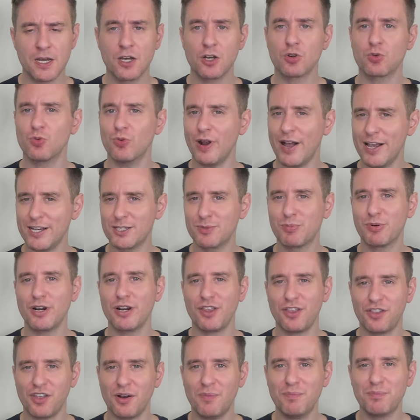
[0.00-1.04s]
raspberry
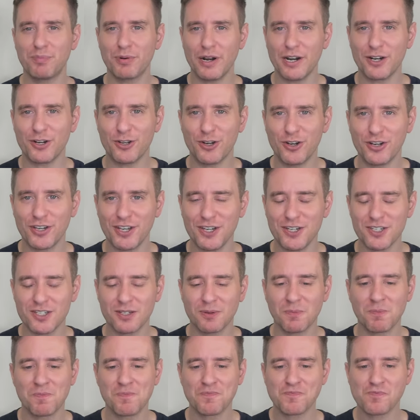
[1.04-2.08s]
thumbprint cookies,
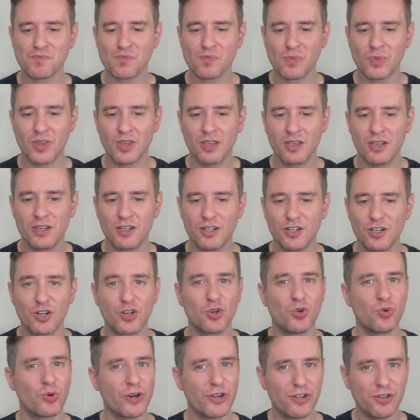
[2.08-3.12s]

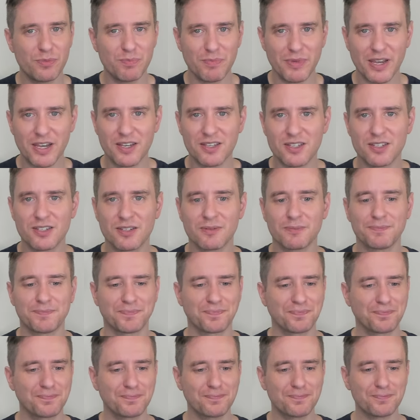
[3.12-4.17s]
grilled meats,
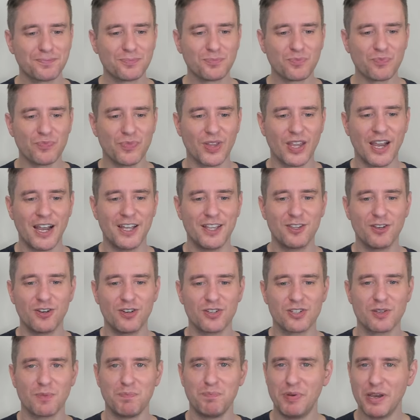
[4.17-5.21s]
and
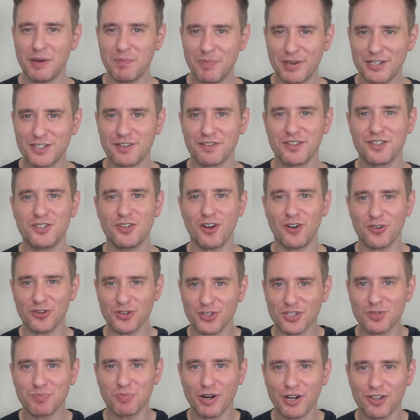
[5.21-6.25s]
those big bits of salt you
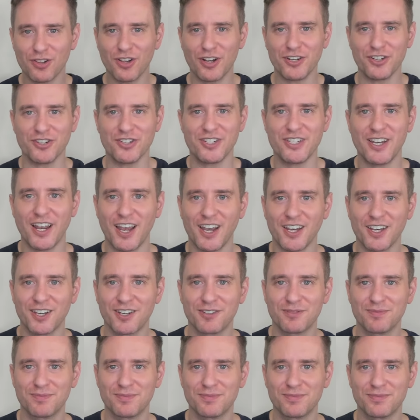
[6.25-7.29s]
sprinkle on your steak.
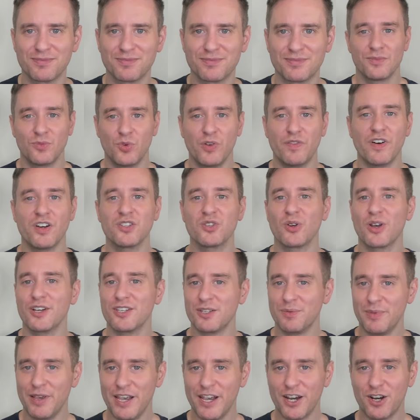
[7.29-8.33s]
We've also got
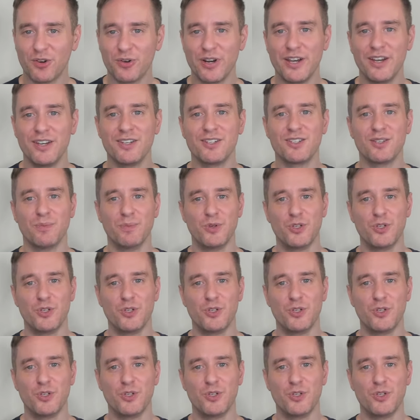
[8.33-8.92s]
some hickory, some